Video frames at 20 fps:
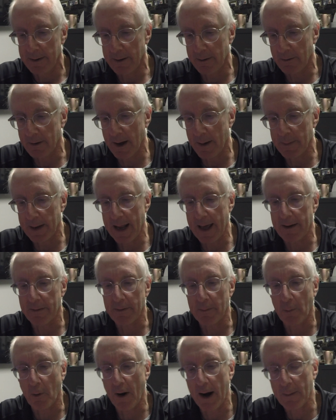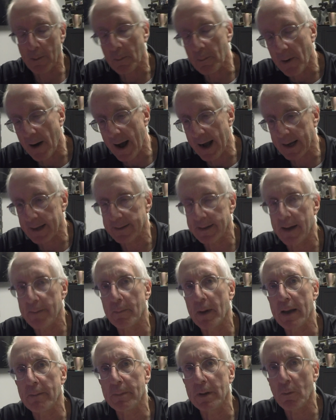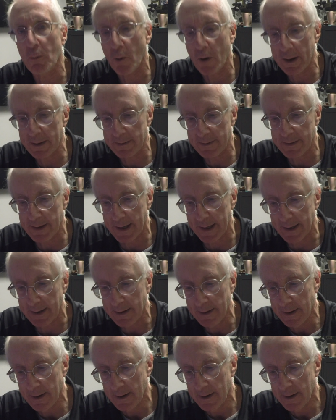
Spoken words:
coming out of the primer pocket, that might be one thing.